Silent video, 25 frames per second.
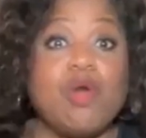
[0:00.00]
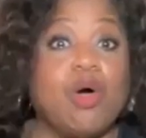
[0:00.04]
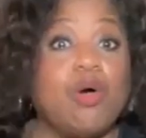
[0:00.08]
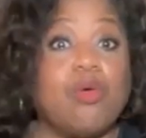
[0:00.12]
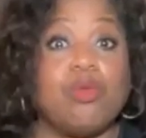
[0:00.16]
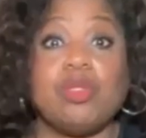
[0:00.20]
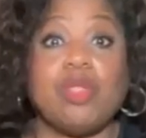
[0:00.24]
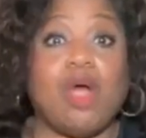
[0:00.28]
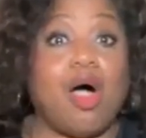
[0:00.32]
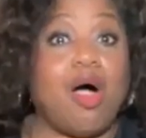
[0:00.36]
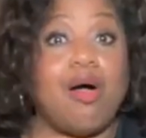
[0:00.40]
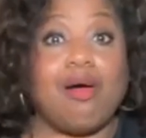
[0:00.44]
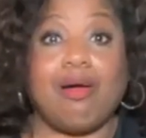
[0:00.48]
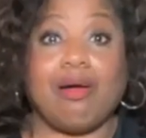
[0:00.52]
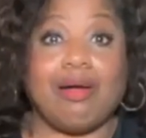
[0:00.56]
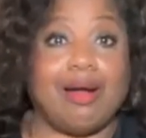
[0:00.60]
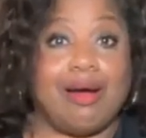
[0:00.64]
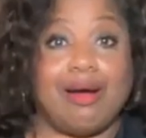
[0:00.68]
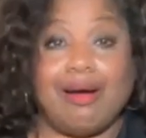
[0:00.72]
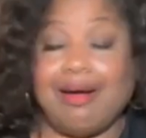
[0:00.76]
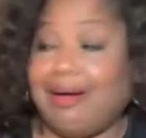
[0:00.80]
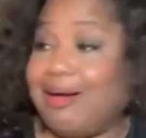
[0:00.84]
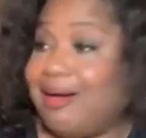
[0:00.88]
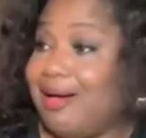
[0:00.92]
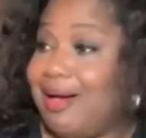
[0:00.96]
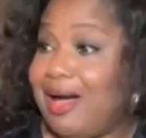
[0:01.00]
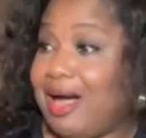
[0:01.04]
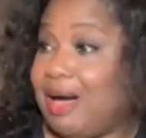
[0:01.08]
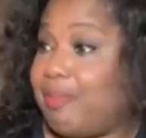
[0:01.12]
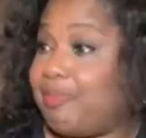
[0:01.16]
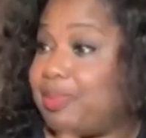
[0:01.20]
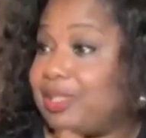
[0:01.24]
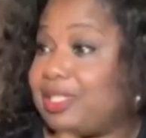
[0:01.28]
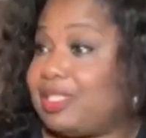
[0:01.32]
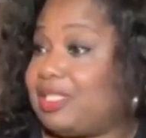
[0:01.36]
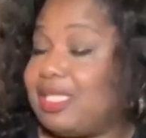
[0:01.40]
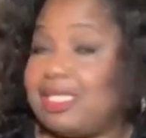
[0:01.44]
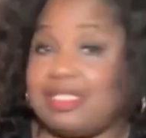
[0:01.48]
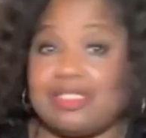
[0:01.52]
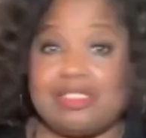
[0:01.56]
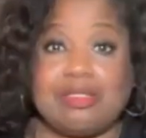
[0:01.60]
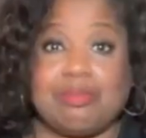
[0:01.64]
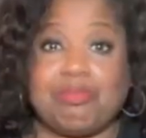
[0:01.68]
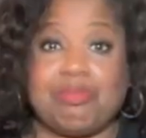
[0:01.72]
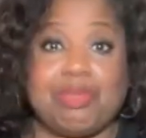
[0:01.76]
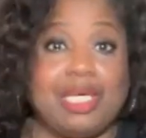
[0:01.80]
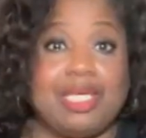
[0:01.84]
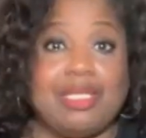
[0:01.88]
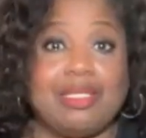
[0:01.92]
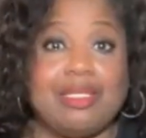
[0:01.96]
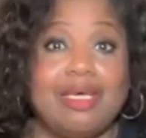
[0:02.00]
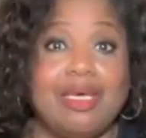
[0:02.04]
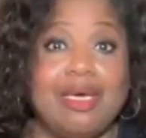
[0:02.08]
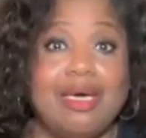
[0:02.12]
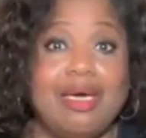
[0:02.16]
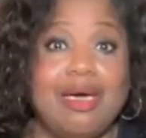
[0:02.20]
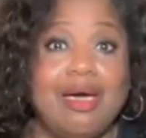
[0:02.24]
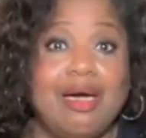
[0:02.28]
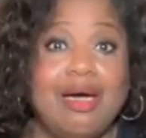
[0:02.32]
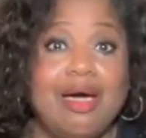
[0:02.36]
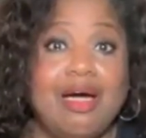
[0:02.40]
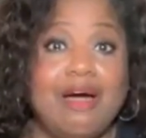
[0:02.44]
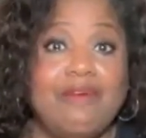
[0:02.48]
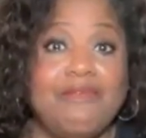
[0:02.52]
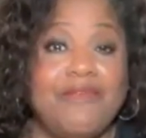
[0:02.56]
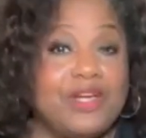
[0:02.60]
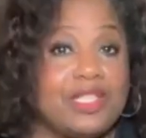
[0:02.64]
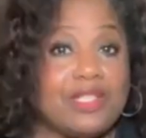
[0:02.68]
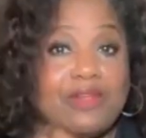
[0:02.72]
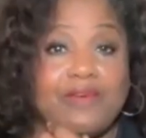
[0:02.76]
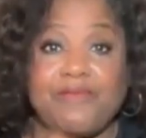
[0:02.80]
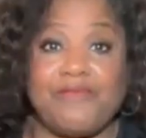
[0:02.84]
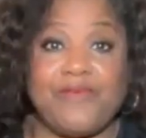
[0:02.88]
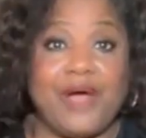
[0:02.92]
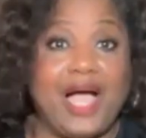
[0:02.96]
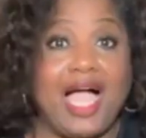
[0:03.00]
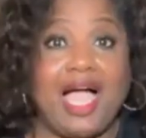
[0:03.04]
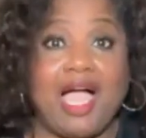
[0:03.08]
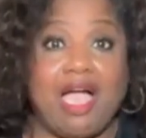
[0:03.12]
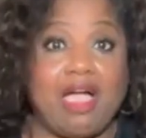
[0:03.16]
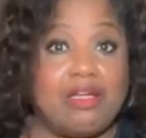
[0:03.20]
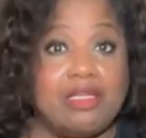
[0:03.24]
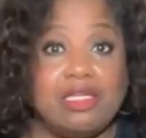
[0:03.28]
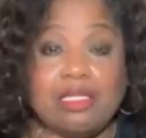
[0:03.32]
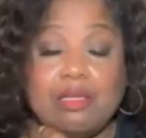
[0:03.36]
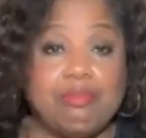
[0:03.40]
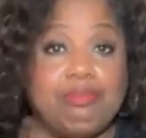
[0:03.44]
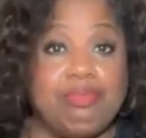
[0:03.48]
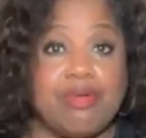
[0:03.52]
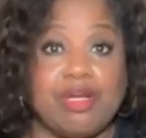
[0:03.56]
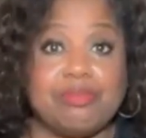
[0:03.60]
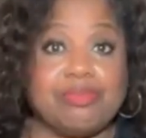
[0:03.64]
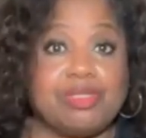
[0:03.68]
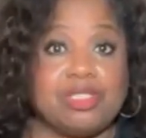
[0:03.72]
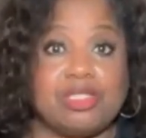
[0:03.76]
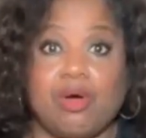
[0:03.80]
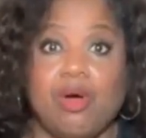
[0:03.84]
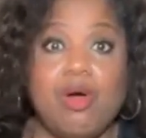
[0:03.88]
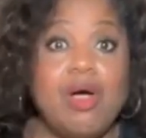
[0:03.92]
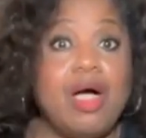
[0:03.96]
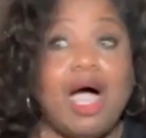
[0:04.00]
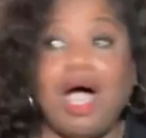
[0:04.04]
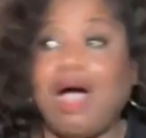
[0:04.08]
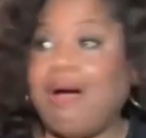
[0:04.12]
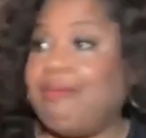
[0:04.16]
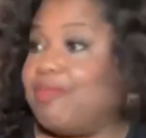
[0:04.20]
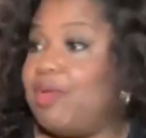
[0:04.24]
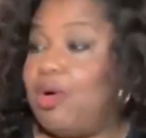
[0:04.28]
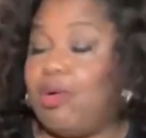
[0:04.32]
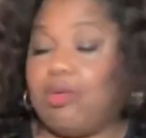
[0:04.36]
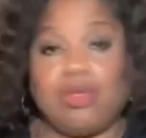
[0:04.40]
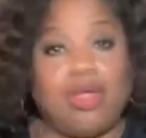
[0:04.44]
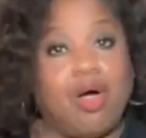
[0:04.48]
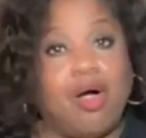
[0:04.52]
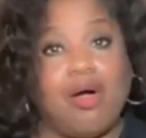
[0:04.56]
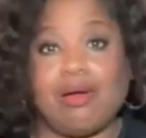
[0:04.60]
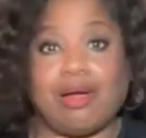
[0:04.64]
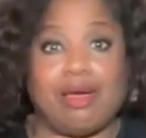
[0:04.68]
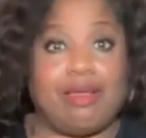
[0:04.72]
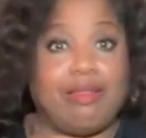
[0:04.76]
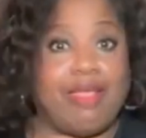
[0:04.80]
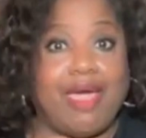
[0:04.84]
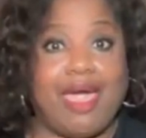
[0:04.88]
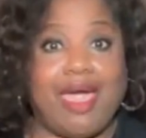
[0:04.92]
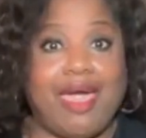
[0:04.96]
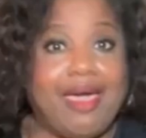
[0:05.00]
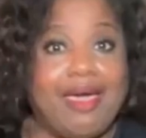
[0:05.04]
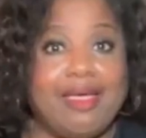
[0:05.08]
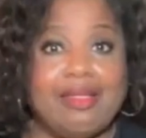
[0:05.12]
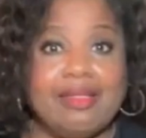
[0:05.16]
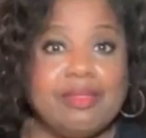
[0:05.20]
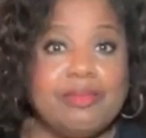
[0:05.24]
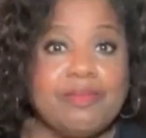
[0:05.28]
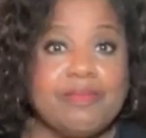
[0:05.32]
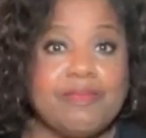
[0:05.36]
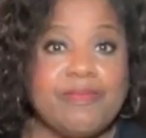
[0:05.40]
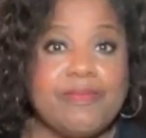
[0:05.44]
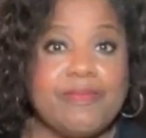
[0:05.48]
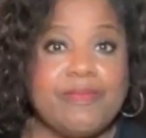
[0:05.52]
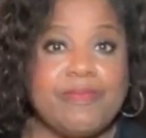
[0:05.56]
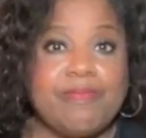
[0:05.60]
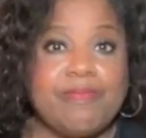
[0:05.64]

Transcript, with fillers: I'm no longer a participant for the fire and the brimstone. I'm no longer that.